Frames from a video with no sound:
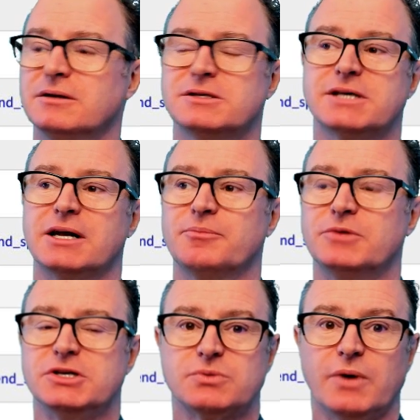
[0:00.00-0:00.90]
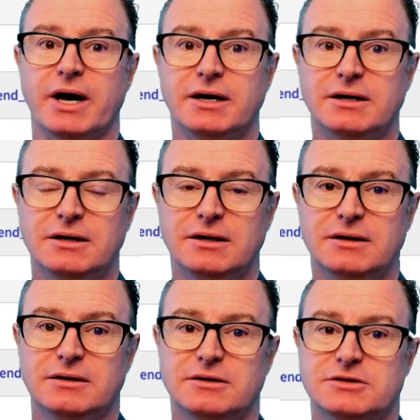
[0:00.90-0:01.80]
set up this way.
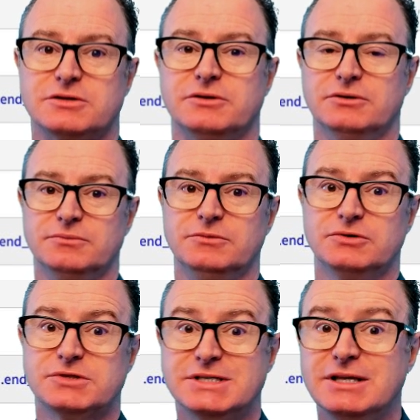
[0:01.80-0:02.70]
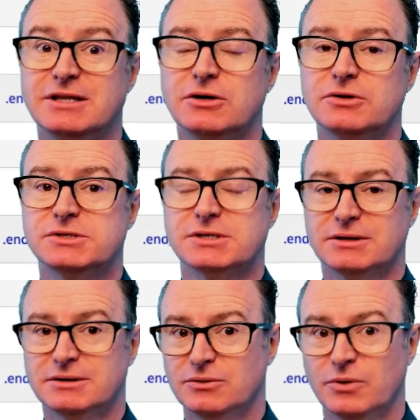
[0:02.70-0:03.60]
So you'll see those,
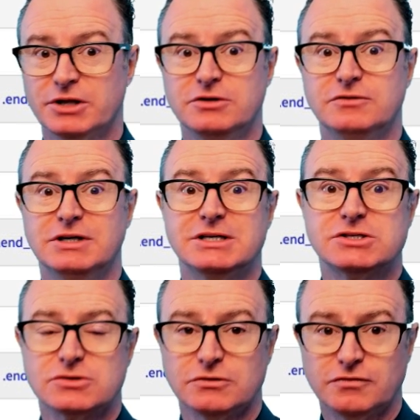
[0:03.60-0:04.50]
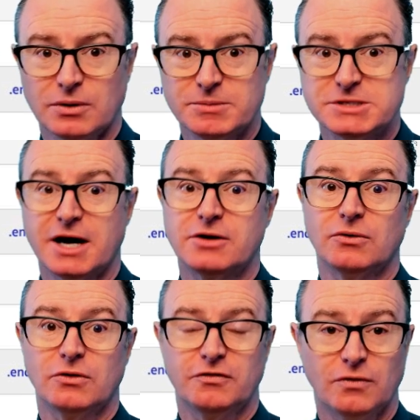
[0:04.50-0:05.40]
whether you did this through Form Designer
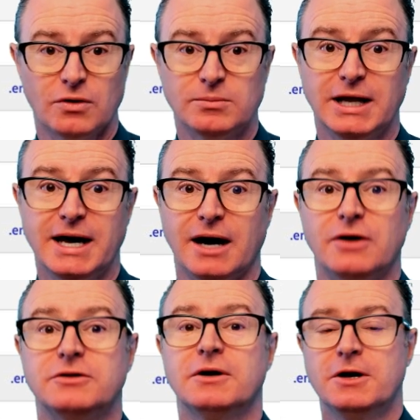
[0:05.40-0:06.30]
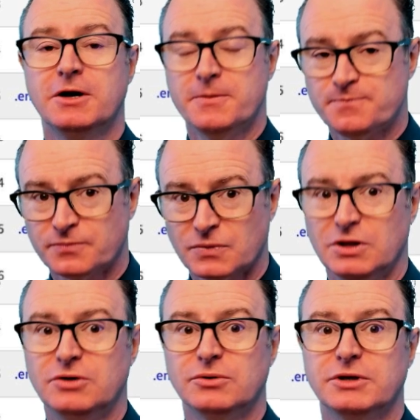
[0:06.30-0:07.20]
or Form Layout,
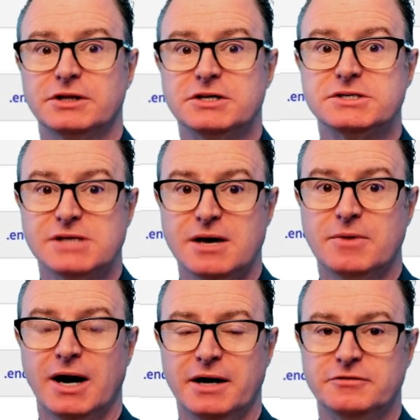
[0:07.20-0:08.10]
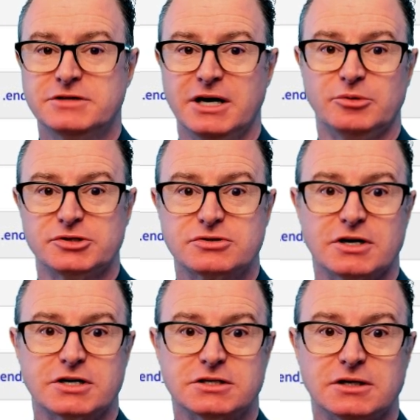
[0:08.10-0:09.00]
you will get this same kind of table
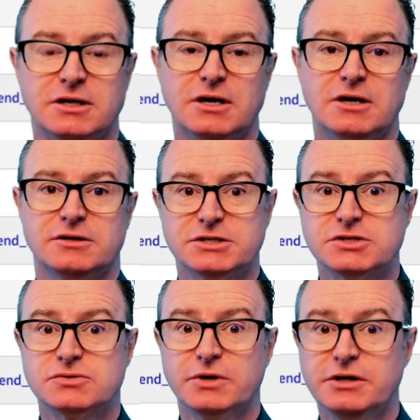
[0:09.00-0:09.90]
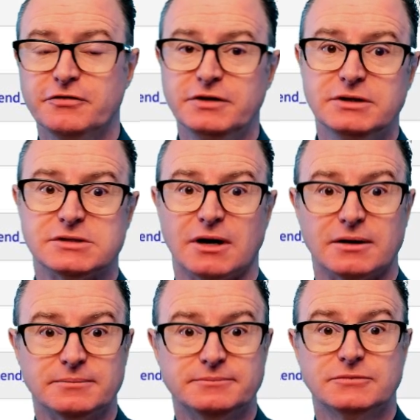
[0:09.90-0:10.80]
structure. This is where your fields are.
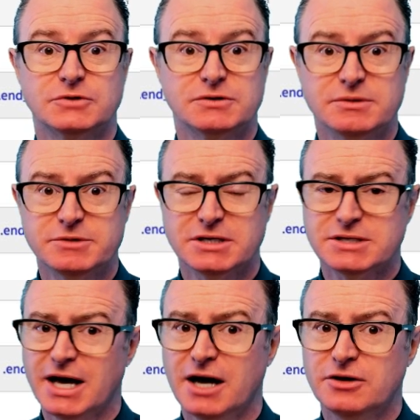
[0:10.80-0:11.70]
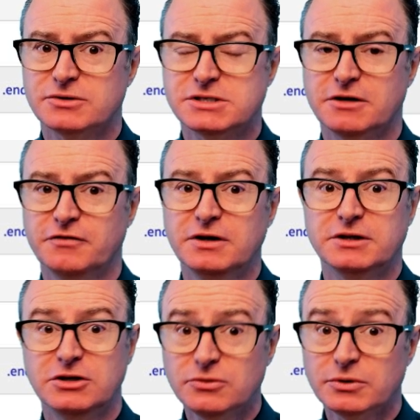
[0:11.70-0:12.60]
So if somebody says, hey, I don't see a field,
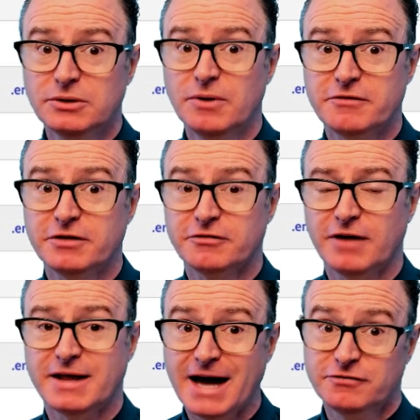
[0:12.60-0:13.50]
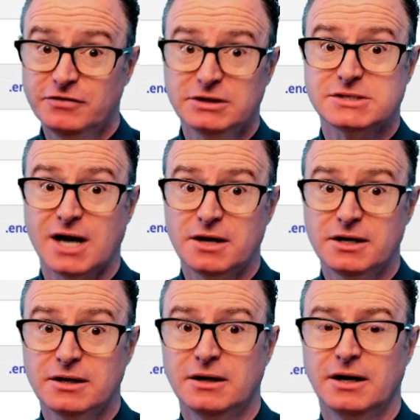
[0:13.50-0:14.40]
and you really want to verify that field is on
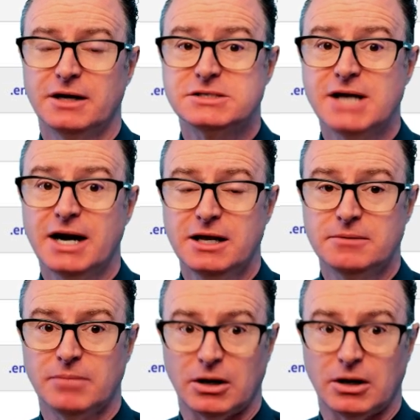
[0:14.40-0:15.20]
there and it's not hidden by